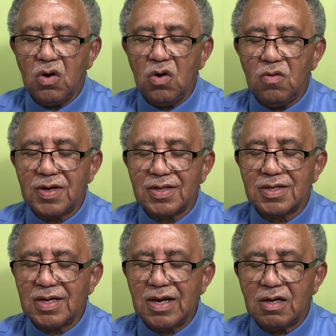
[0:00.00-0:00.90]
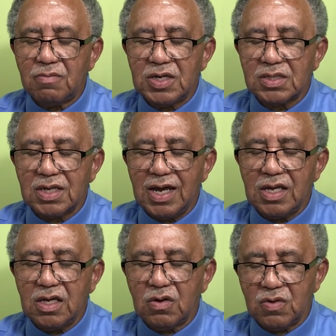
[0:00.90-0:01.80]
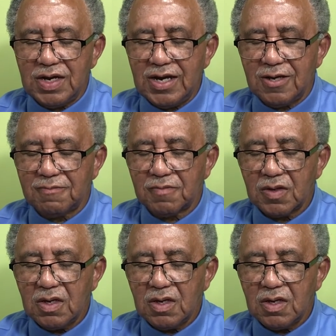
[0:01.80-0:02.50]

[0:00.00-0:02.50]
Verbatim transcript: over the elements that he created,